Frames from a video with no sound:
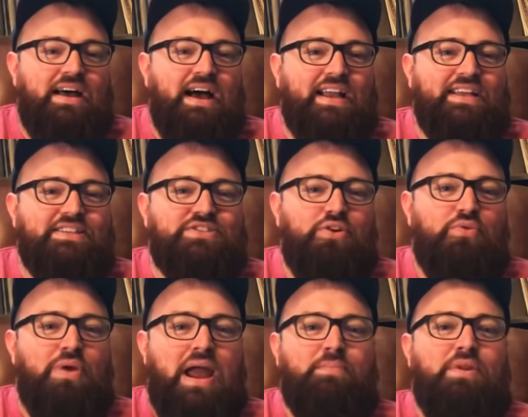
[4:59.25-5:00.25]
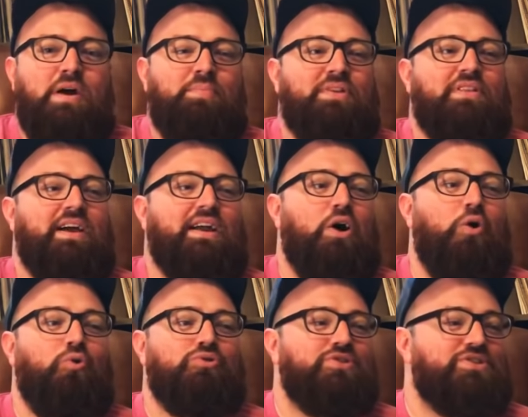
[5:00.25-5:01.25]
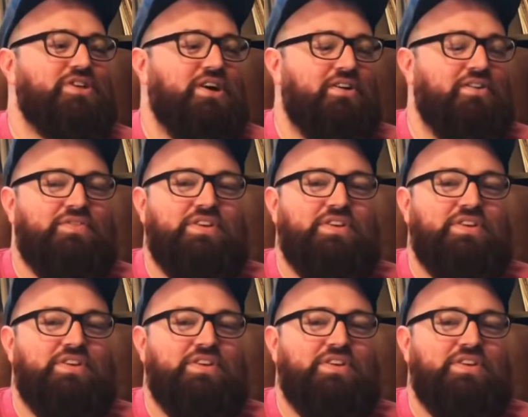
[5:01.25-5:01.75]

I get so wrapped up in like older stuff